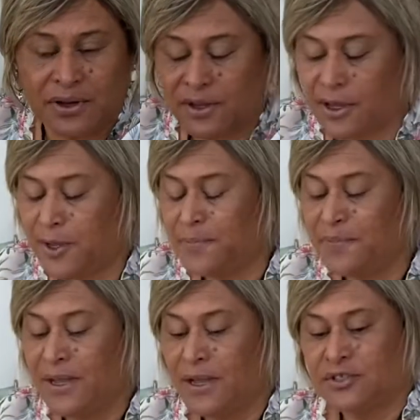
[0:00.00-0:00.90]
Okay,
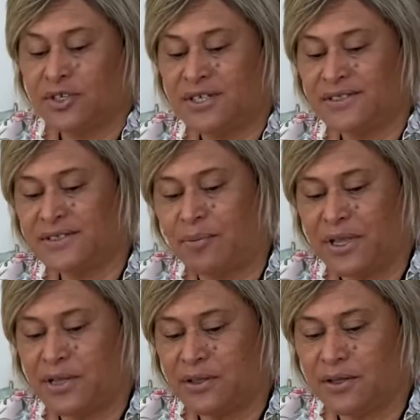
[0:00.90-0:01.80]
so there's
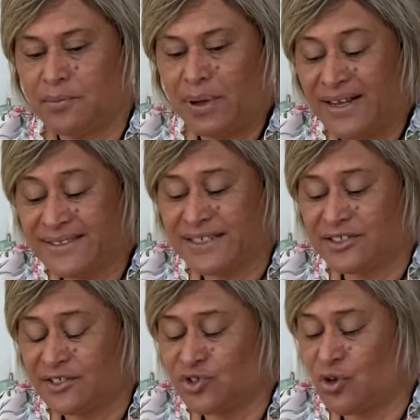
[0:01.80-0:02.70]
something in the past
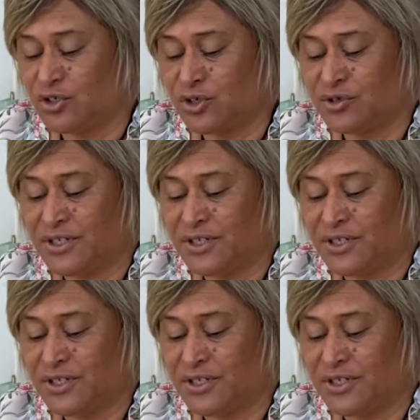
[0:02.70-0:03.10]
that has got you,